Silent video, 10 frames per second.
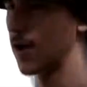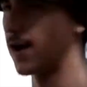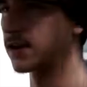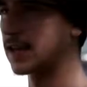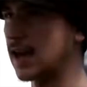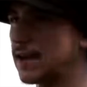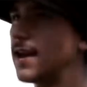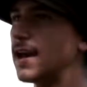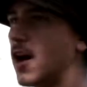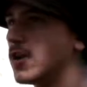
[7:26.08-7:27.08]
around again
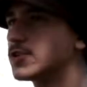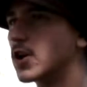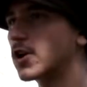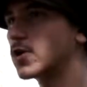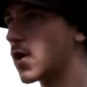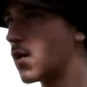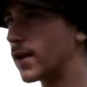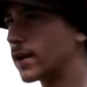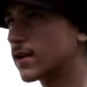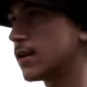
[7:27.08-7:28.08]
and I'll start
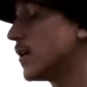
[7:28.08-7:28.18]
growing.